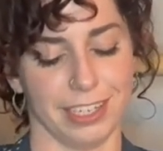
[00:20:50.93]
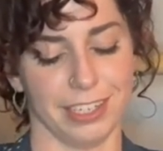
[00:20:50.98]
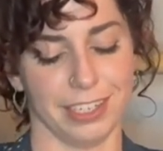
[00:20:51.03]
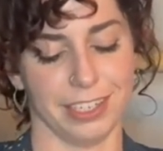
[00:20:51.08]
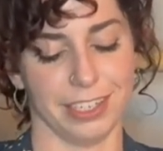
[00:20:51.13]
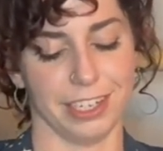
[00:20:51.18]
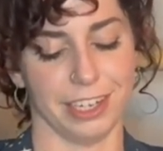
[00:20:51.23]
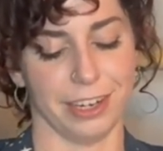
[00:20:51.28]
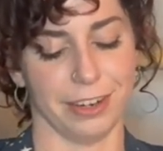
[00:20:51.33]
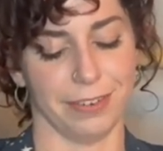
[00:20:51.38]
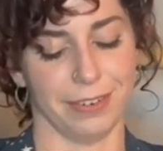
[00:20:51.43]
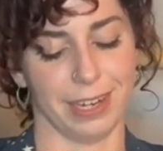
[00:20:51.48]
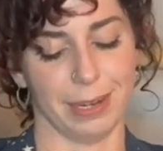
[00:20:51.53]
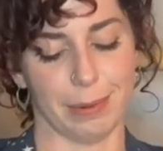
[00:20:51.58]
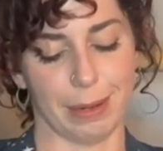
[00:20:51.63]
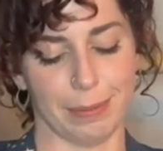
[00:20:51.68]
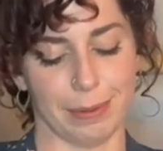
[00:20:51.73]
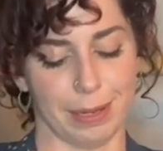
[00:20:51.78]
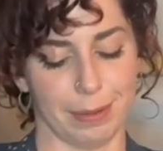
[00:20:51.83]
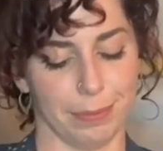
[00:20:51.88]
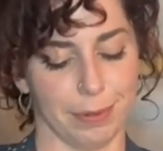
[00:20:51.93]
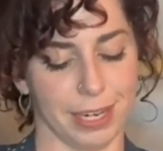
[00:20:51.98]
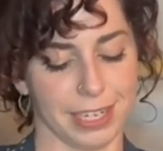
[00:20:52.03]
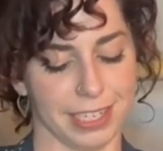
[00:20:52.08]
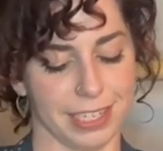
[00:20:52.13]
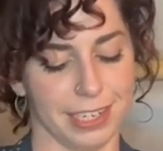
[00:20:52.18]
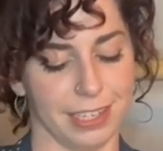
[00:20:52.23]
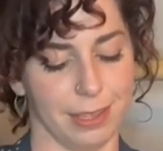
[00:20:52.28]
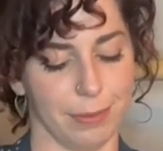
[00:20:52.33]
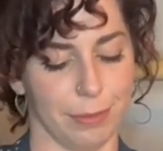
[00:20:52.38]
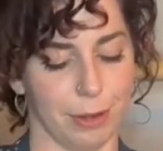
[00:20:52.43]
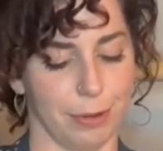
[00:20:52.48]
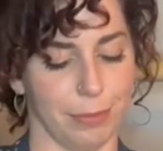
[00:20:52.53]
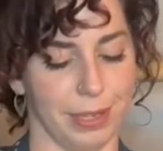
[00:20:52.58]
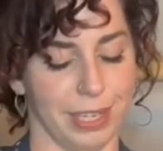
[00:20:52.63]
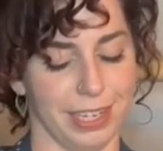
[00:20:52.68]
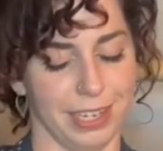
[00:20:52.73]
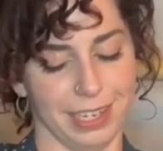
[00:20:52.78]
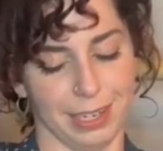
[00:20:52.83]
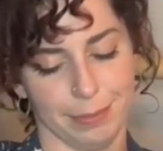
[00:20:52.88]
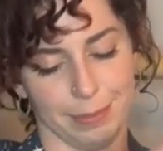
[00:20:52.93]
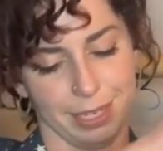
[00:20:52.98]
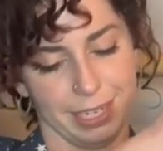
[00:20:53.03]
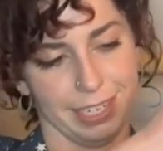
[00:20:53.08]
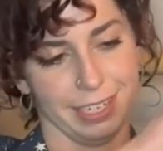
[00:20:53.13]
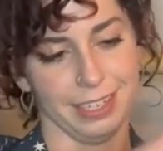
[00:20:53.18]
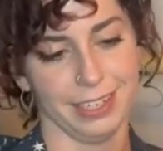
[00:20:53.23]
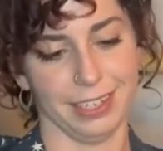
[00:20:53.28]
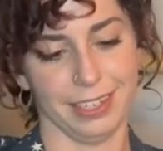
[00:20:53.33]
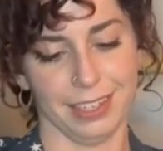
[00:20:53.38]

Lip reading: just, am I being present in the moment? Am I